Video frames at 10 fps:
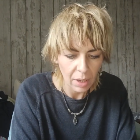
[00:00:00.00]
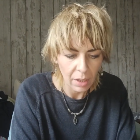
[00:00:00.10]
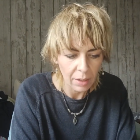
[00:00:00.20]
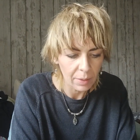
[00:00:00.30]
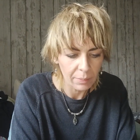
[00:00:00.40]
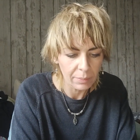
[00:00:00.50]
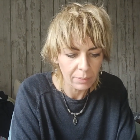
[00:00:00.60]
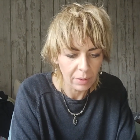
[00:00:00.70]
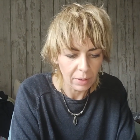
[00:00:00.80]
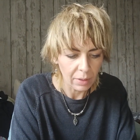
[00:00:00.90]

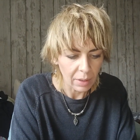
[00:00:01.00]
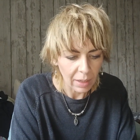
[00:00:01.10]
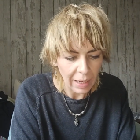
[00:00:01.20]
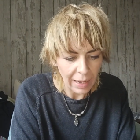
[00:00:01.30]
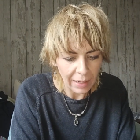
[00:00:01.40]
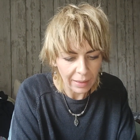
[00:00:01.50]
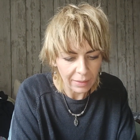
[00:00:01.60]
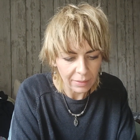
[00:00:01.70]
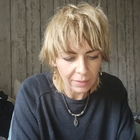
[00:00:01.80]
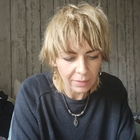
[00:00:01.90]
And
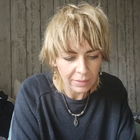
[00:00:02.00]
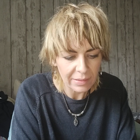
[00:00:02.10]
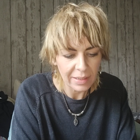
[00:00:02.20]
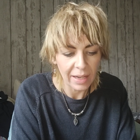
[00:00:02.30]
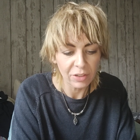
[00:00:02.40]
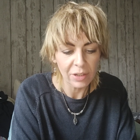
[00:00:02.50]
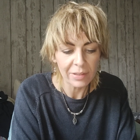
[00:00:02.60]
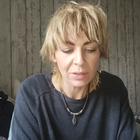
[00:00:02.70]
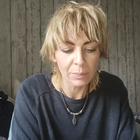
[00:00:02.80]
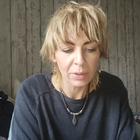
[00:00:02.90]

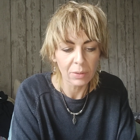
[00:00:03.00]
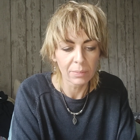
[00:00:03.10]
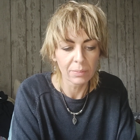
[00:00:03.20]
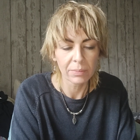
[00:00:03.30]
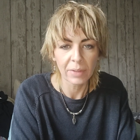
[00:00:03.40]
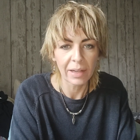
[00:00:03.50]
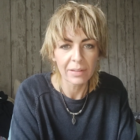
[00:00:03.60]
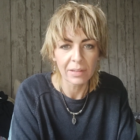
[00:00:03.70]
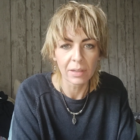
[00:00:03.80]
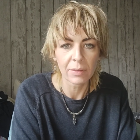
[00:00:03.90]
CHS can become
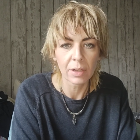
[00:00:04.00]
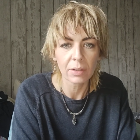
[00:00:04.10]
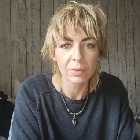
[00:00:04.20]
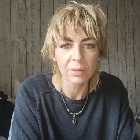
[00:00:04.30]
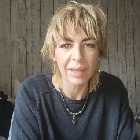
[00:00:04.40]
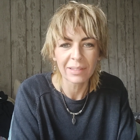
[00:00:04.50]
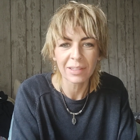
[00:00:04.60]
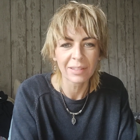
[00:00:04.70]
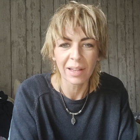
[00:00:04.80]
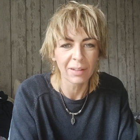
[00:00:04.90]
like serious, as
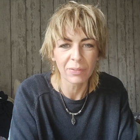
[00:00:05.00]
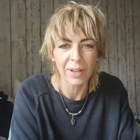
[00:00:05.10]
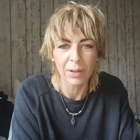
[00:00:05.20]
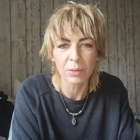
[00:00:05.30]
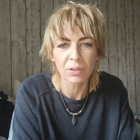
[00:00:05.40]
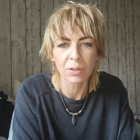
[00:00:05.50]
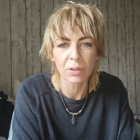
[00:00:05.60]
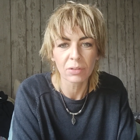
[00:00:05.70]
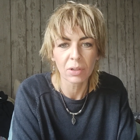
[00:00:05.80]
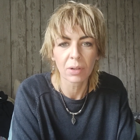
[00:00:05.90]
can anything else
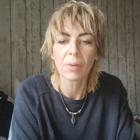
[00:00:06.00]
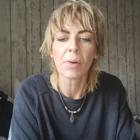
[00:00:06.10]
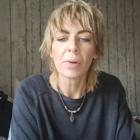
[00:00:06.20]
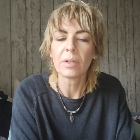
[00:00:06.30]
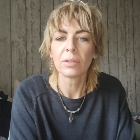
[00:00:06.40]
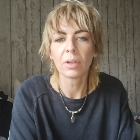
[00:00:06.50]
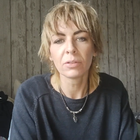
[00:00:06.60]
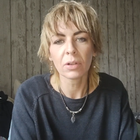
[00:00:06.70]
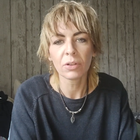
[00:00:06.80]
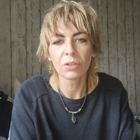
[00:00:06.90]
though. So
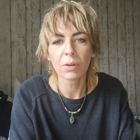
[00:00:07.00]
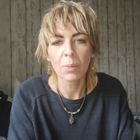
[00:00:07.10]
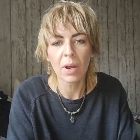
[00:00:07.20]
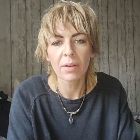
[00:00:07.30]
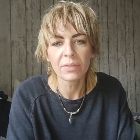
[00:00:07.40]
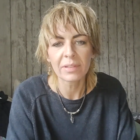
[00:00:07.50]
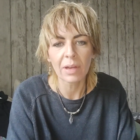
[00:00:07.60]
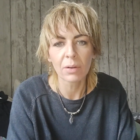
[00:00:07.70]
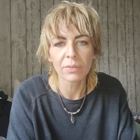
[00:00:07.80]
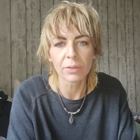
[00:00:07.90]
as long as you're aware of
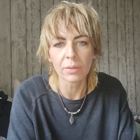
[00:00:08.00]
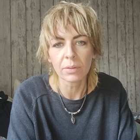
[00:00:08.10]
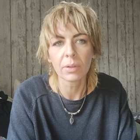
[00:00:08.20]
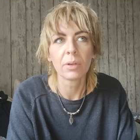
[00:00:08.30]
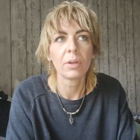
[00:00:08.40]
yourself and